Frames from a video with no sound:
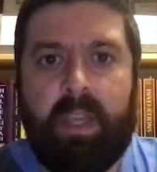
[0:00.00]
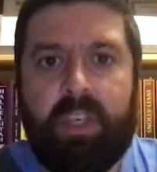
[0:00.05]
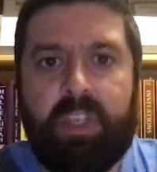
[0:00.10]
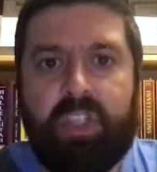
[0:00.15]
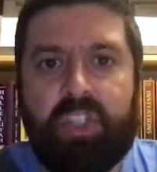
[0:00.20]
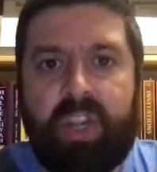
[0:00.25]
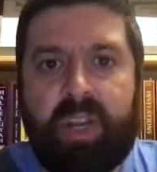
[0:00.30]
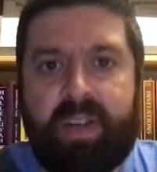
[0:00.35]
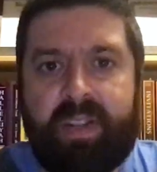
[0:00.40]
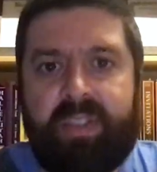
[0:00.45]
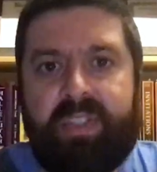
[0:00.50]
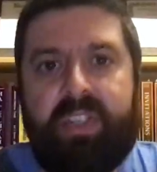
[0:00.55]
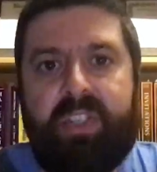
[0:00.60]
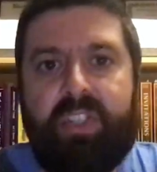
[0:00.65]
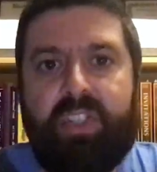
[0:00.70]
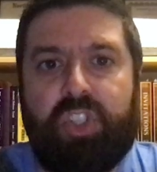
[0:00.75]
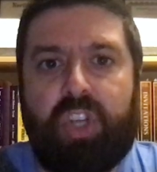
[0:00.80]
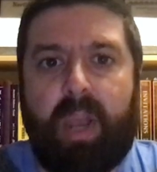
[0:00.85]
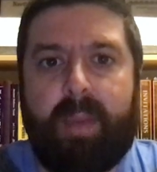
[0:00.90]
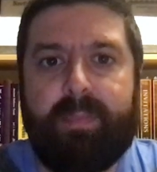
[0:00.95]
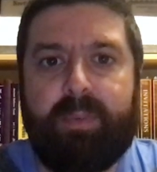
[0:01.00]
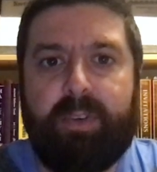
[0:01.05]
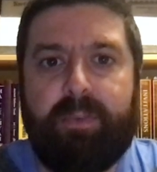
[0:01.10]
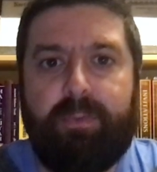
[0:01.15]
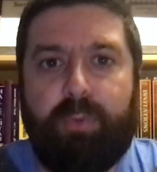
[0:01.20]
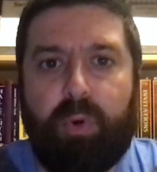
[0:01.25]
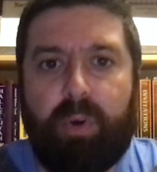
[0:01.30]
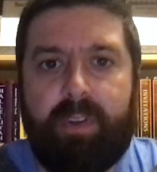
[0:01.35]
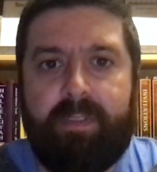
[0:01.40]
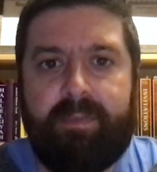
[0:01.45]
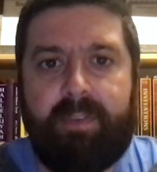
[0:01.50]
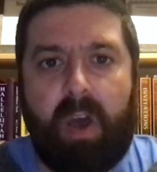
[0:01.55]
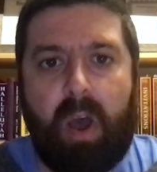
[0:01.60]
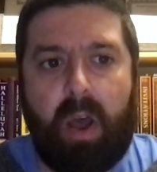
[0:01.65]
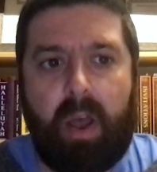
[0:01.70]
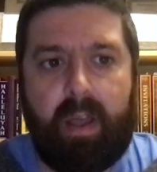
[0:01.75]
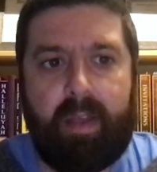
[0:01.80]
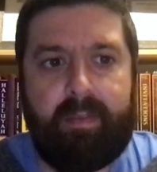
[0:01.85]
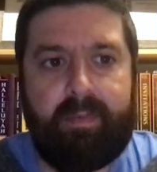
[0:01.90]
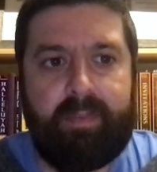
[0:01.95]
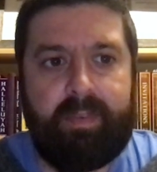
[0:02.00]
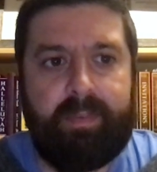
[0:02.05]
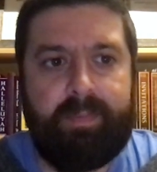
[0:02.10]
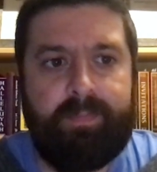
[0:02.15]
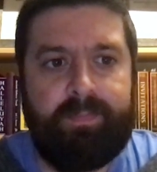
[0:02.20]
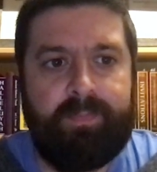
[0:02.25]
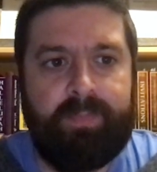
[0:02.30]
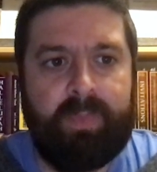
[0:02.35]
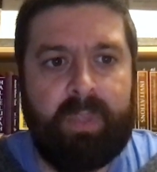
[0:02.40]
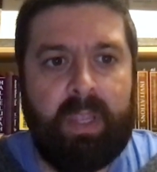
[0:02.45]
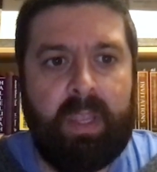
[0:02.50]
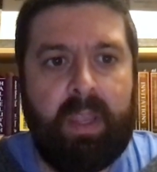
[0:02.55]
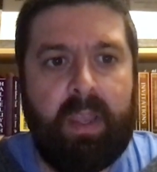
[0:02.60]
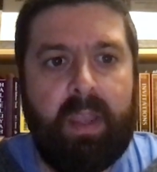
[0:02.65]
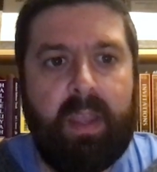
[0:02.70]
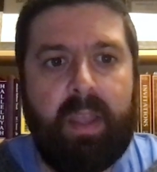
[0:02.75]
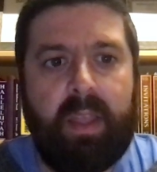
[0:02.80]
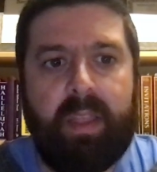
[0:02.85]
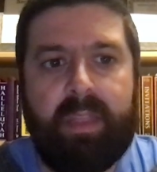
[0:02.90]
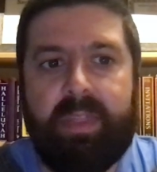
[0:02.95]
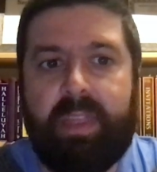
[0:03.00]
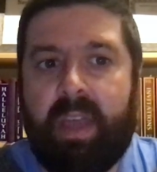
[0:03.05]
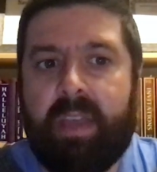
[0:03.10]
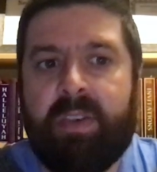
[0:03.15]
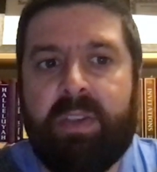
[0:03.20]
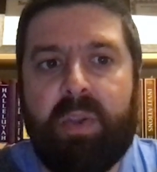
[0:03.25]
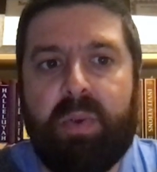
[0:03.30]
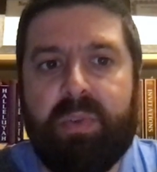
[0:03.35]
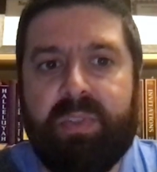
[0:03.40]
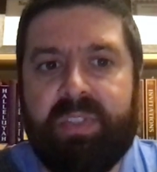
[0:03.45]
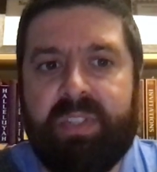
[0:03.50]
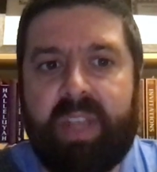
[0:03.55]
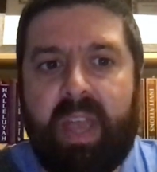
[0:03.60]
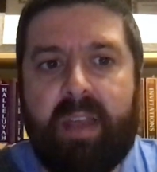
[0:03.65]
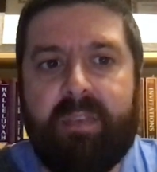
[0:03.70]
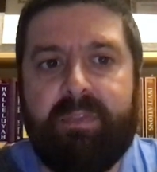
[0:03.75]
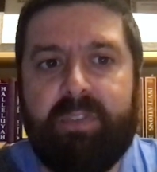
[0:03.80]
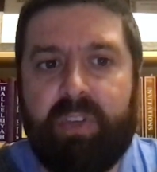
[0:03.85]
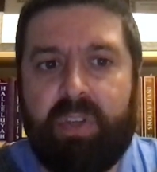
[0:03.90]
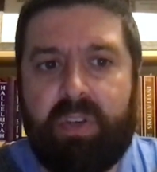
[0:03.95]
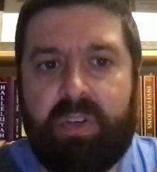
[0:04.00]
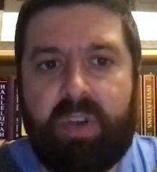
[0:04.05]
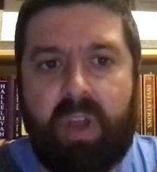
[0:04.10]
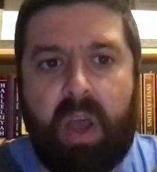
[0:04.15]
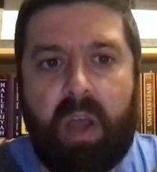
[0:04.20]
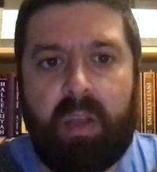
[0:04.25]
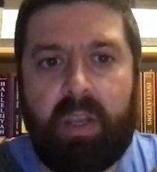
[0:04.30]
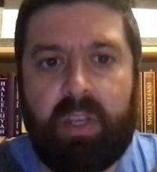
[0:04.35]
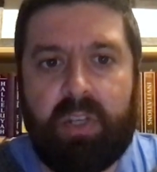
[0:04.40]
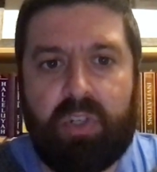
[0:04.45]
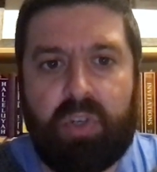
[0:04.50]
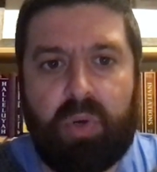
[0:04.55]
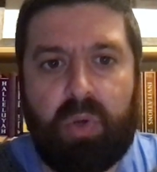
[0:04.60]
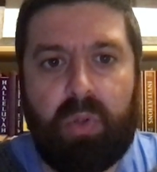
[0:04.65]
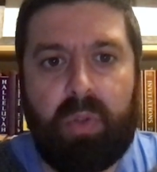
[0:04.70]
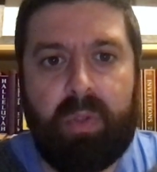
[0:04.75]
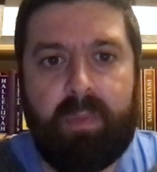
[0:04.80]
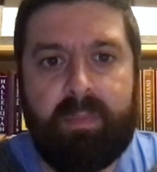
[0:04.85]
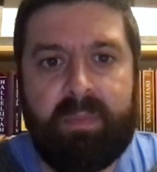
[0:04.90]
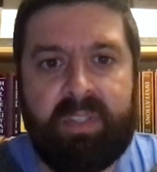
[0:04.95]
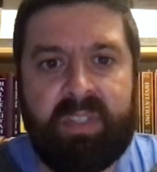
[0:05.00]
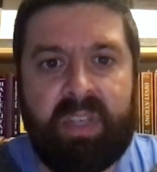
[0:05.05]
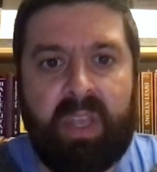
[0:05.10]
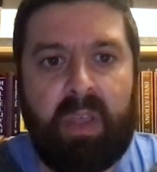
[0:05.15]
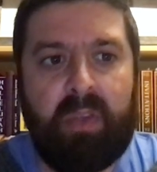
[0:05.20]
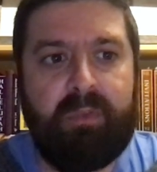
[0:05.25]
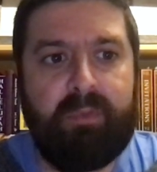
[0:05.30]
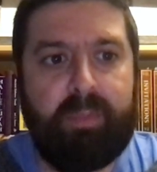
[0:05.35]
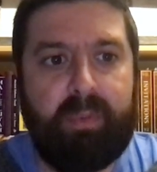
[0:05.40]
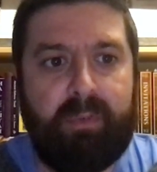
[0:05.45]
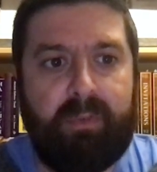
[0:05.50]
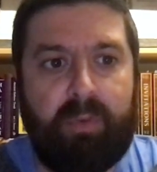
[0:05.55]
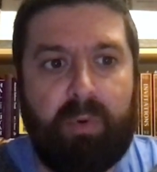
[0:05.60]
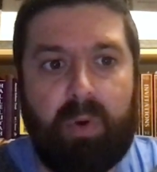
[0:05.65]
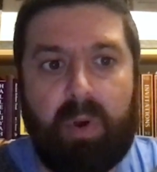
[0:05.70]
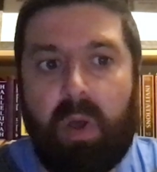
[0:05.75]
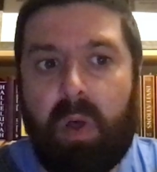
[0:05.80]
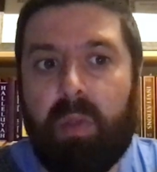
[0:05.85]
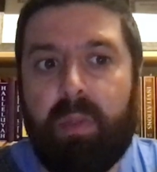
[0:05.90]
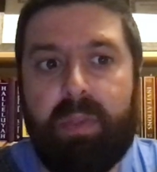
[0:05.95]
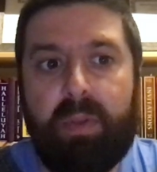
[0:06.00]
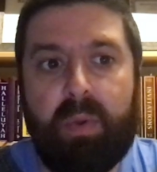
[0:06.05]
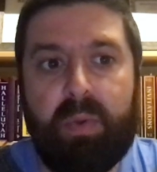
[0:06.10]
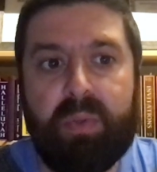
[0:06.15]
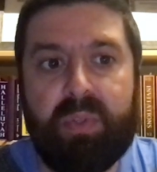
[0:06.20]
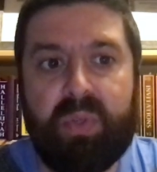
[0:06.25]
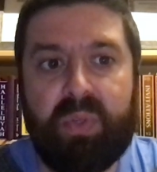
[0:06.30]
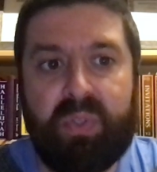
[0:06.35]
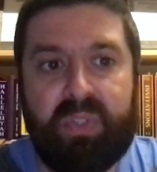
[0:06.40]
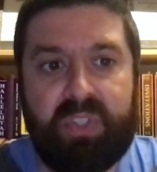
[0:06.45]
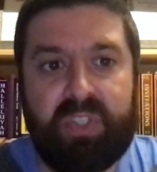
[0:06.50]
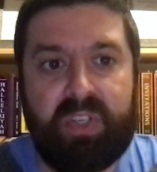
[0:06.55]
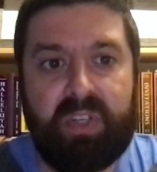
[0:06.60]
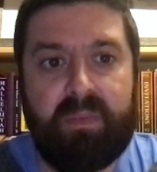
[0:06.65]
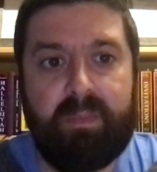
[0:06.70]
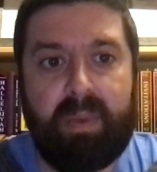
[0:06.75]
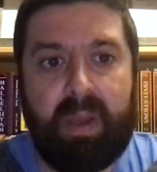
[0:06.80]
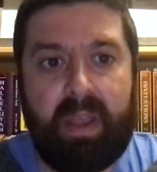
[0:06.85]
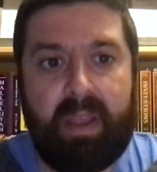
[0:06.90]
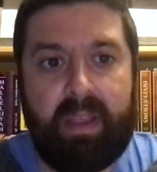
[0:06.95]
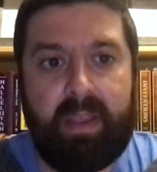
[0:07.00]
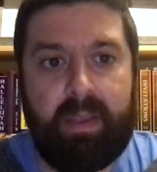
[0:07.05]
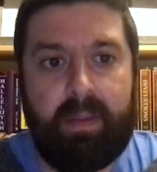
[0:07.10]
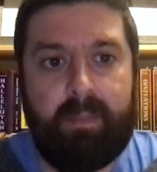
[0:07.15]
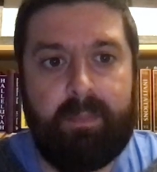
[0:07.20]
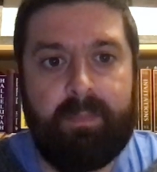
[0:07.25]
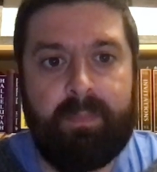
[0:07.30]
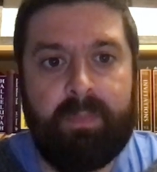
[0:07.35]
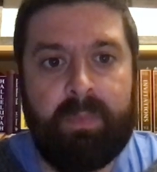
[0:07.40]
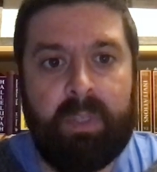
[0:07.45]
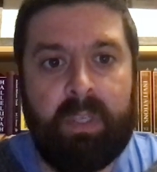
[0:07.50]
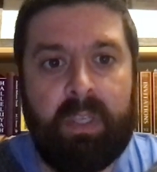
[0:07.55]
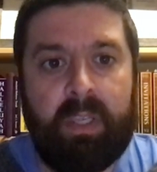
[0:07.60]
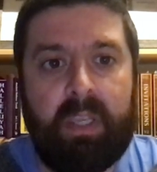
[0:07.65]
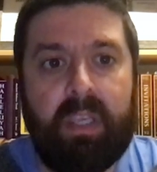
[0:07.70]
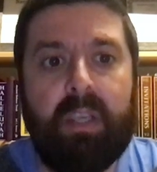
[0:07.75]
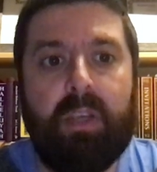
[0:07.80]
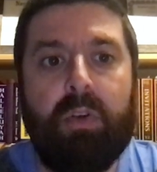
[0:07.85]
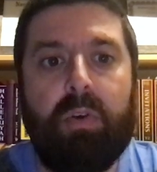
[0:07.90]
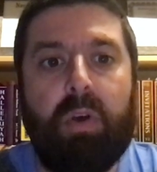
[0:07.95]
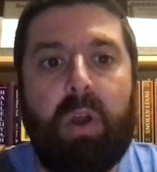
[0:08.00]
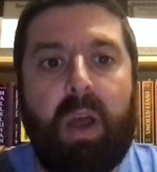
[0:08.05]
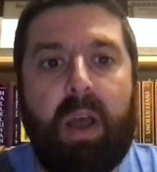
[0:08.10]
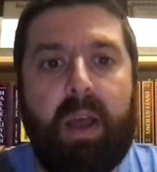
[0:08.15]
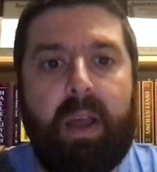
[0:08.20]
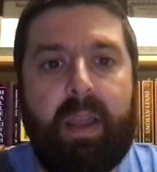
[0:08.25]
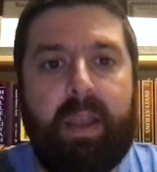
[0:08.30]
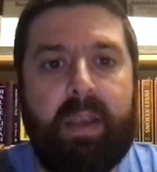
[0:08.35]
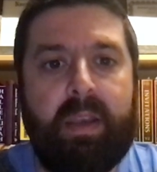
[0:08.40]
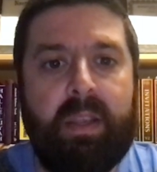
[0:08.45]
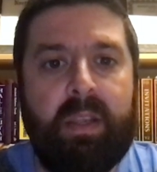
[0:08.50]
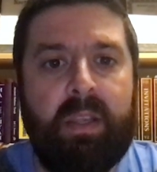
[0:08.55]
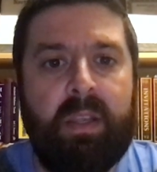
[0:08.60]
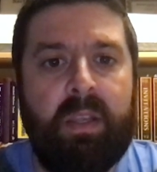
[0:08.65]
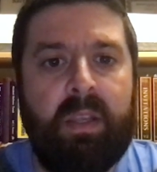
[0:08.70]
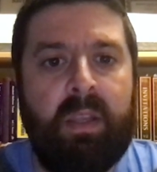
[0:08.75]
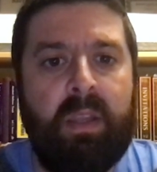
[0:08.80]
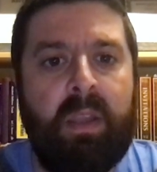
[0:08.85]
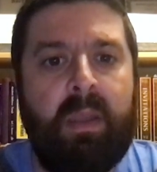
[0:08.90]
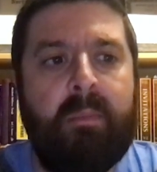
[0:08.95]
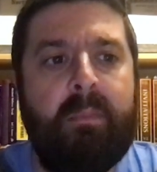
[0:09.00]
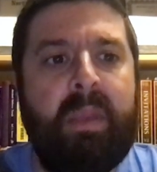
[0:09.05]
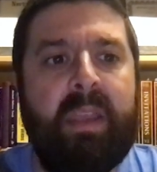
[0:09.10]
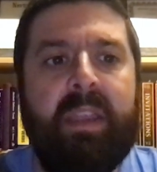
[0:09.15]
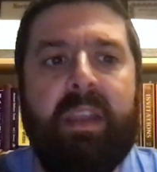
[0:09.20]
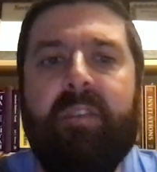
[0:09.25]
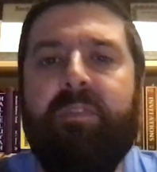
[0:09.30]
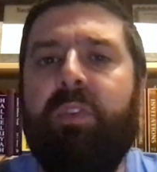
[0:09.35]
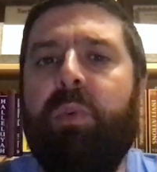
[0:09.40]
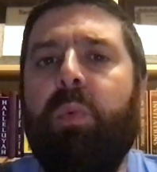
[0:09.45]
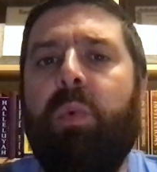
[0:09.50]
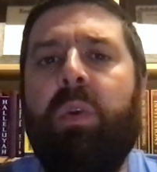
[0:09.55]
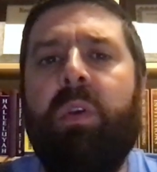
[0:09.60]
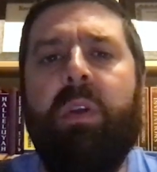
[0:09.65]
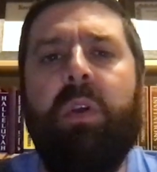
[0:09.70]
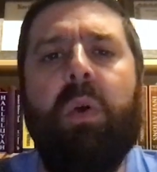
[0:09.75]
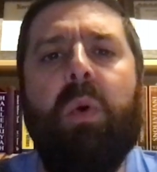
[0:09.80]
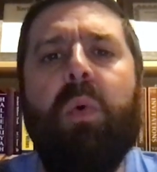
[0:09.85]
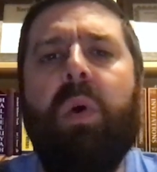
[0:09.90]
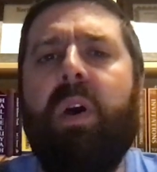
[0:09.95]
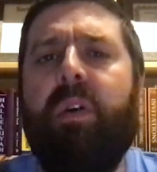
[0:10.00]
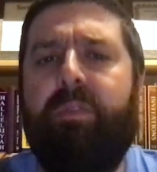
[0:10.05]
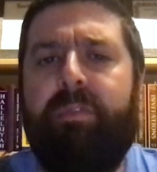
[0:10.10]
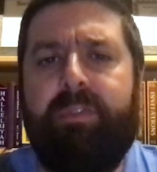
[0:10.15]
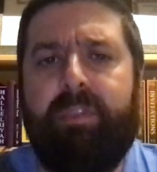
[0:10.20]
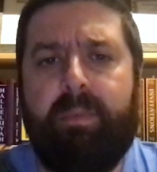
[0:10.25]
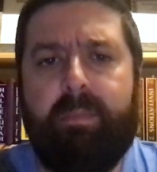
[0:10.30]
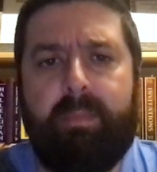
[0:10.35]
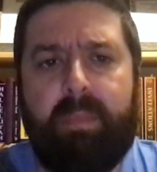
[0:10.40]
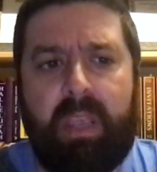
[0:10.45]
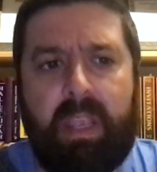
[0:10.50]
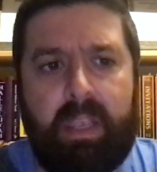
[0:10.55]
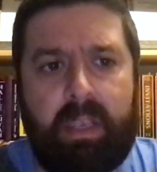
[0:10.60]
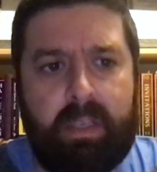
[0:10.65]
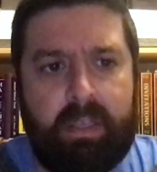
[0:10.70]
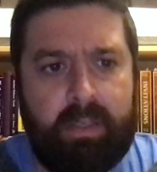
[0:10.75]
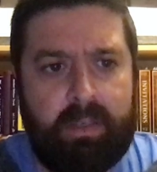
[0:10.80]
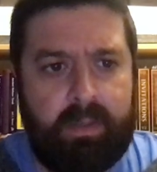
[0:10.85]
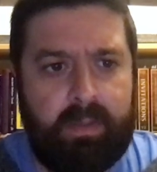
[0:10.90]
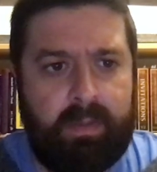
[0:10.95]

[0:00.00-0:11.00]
Genesis chapter 45. Then Yosef could not control himself before all those who stood by him. He cried, "Make everyone go out from me."